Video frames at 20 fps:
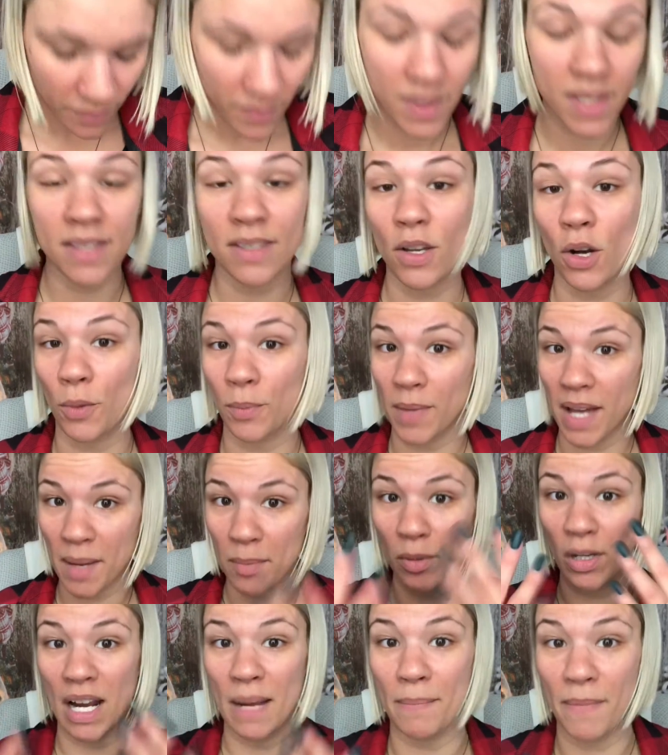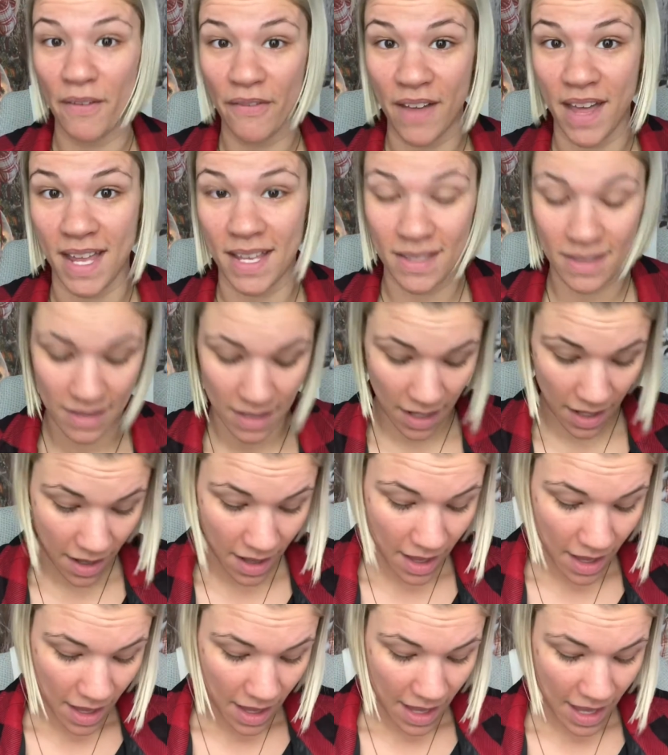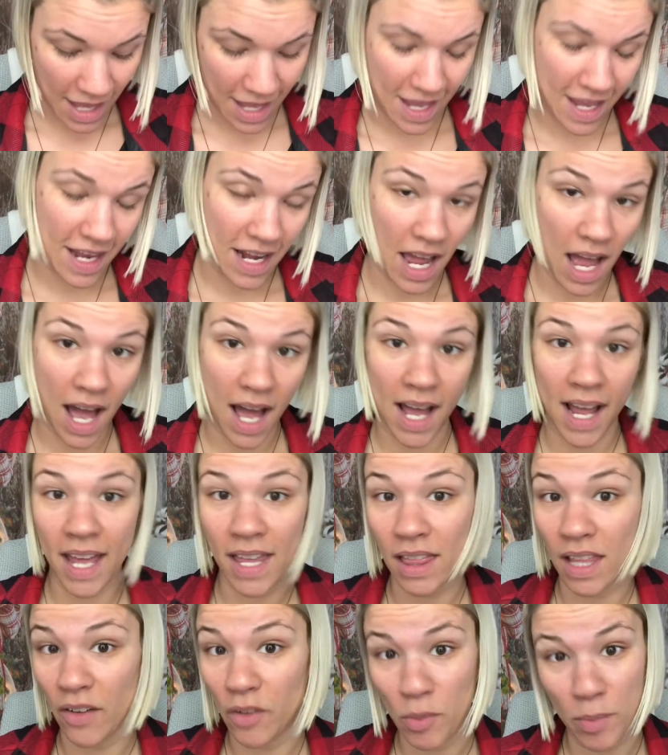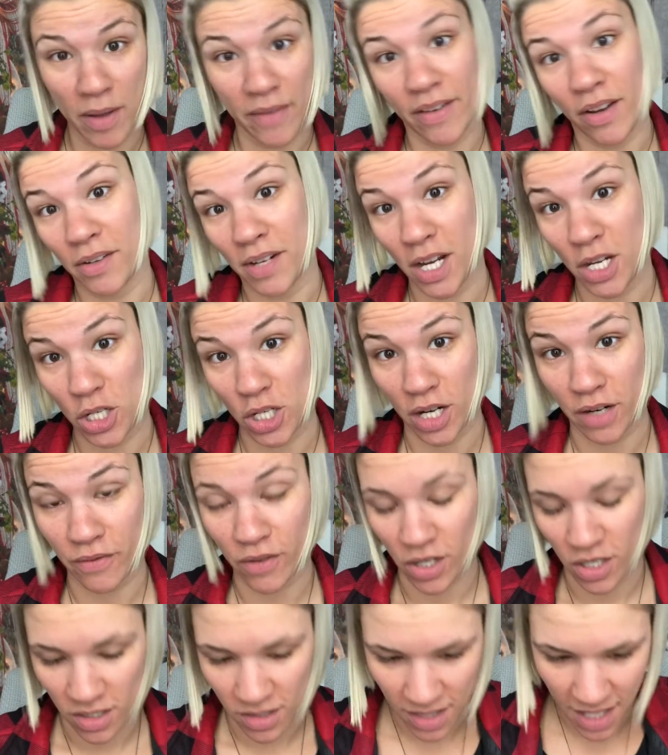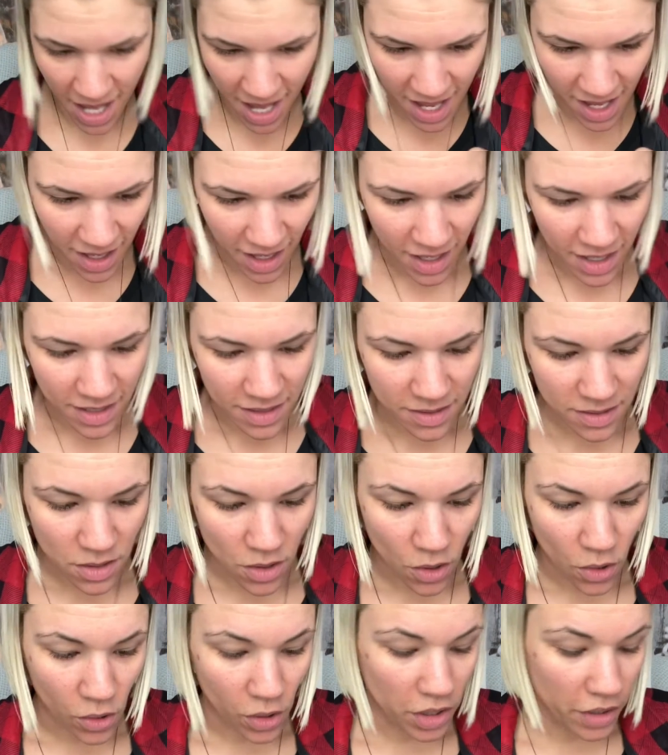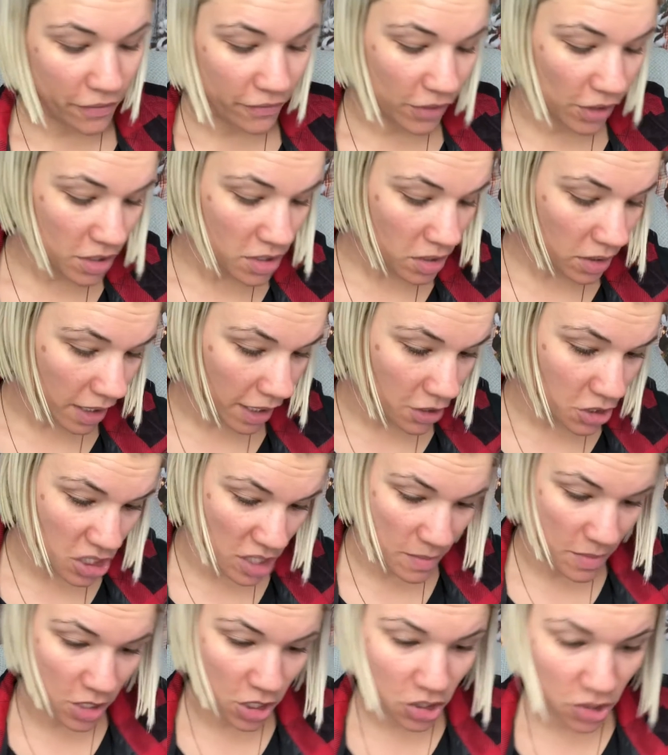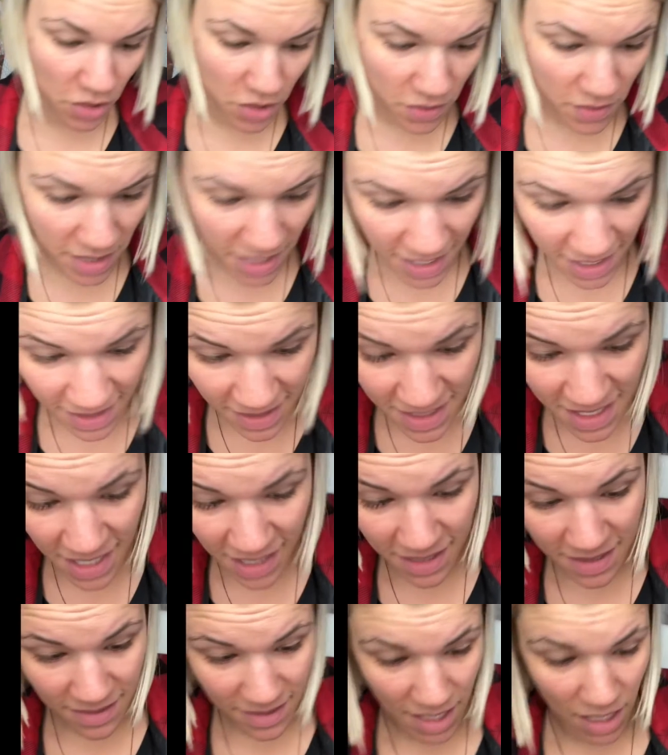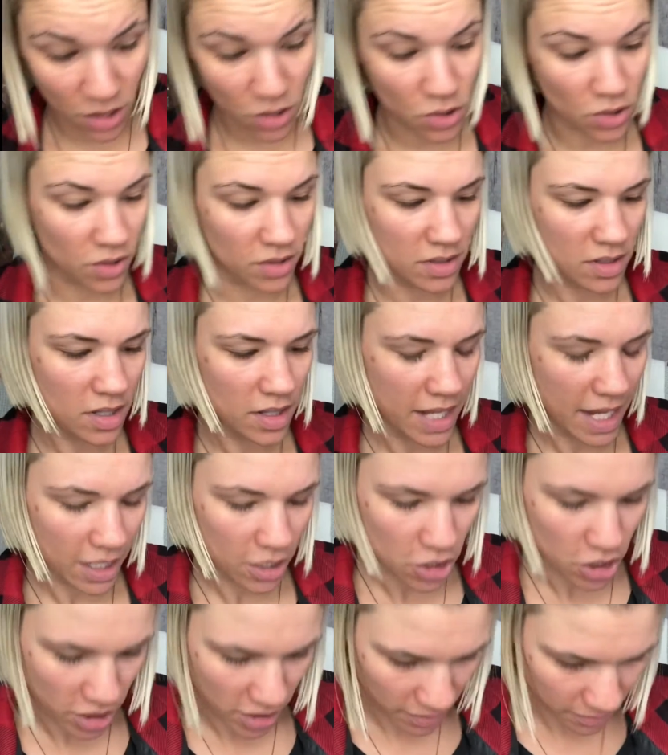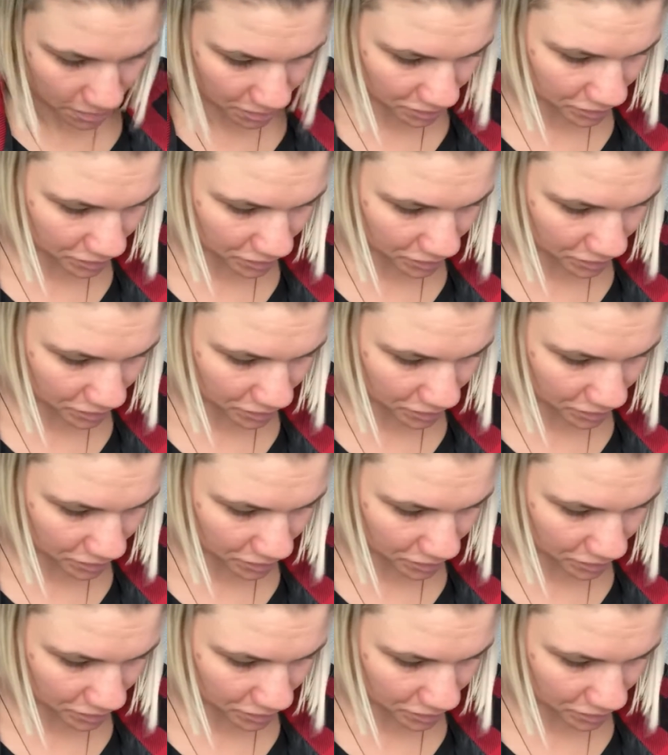So I prime my face, and I love to put my foundation on first, okay? So the first collection I'm going to show you is the Essentials collection,